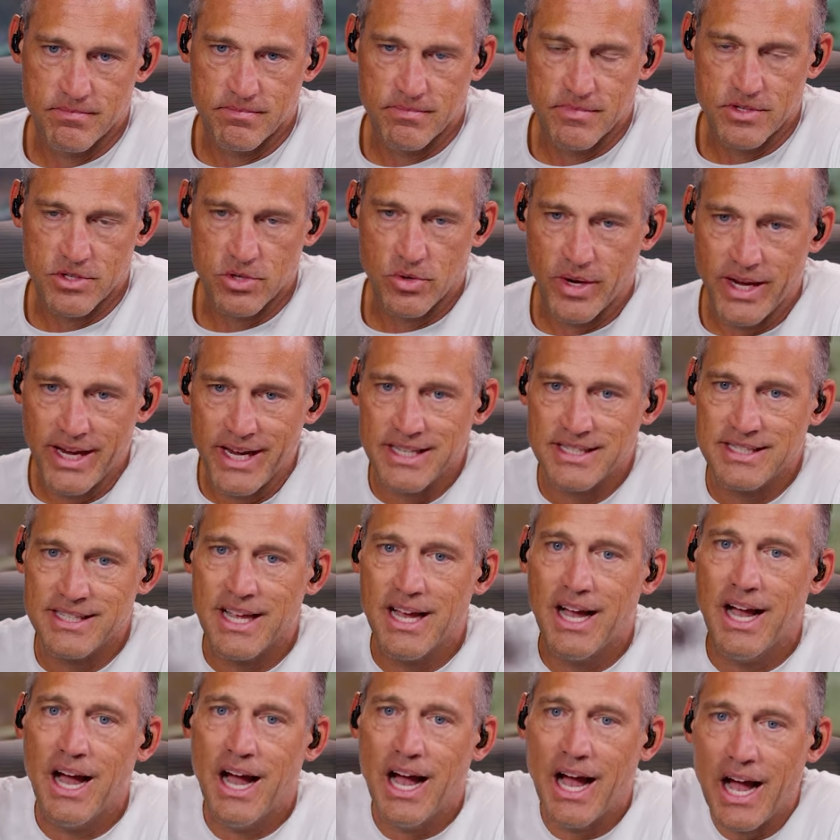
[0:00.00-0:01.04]
So he has
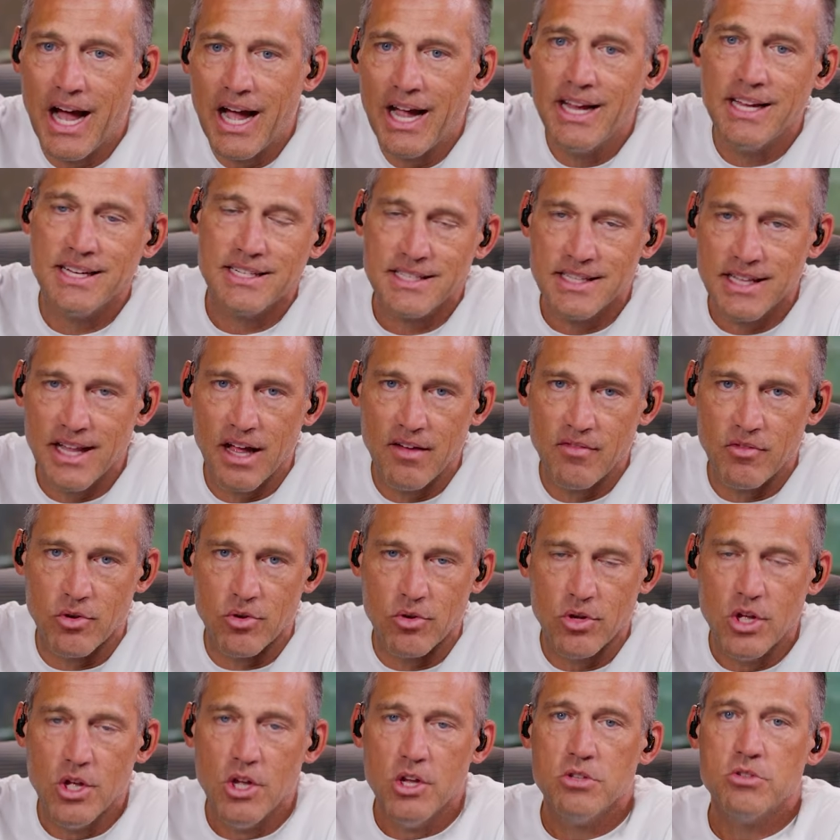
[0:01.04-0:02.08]
the highest
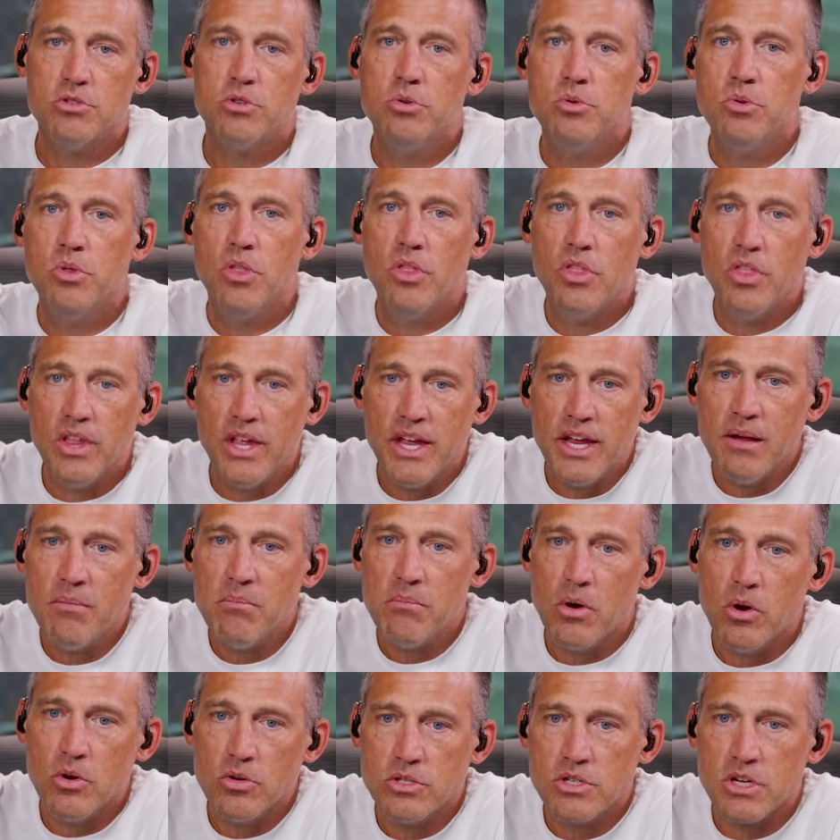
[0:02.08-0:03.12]
level to the
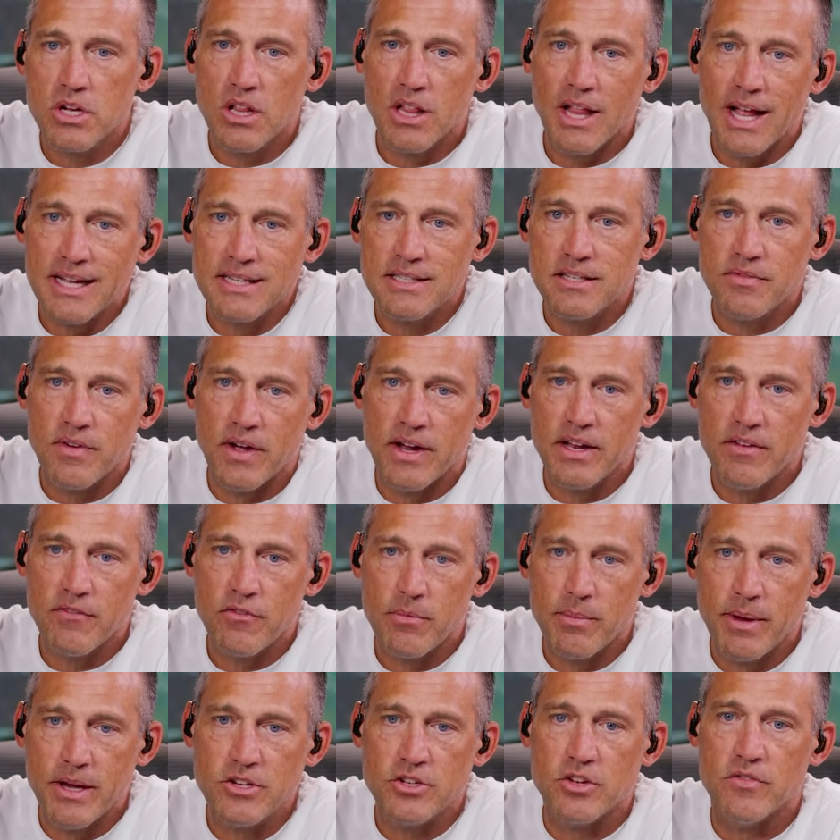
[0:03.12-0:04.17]
most classified
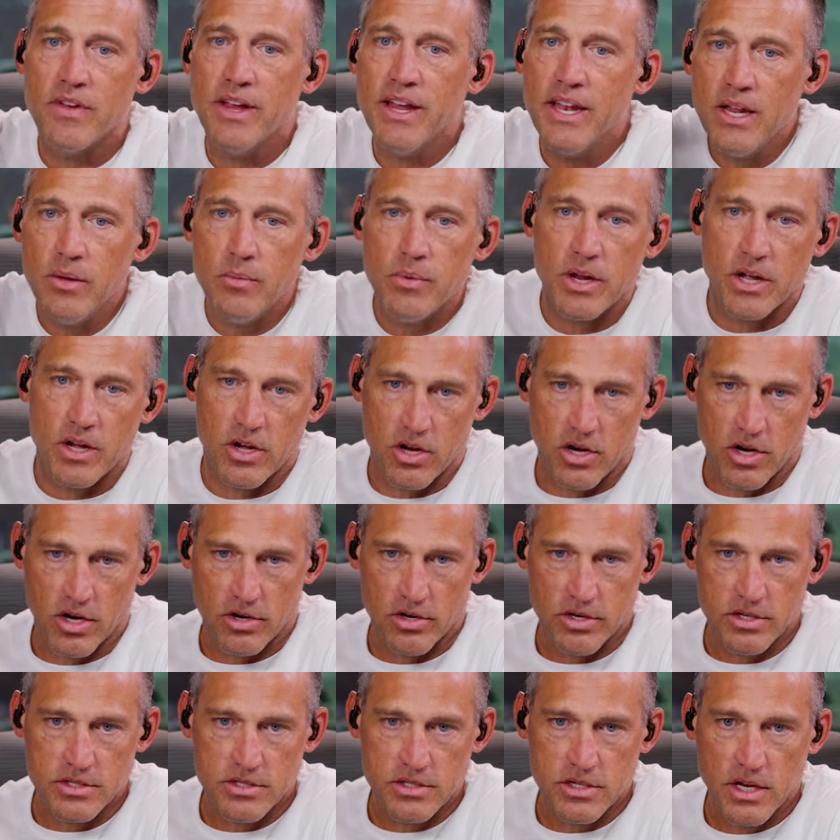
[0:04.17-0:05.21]
information of anyone in
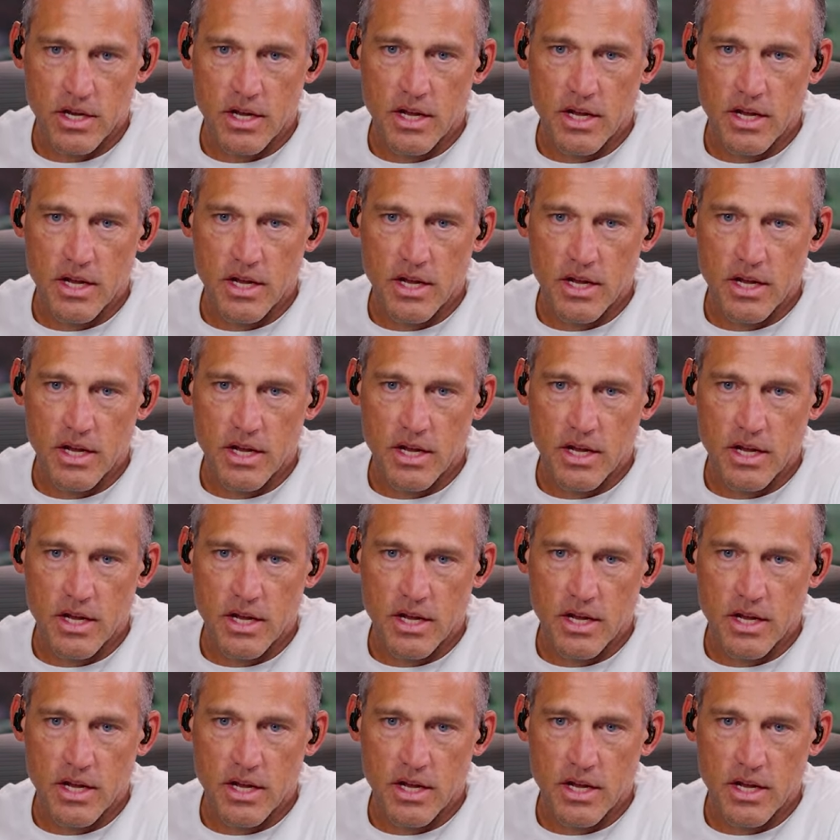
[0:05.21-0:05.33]
Congress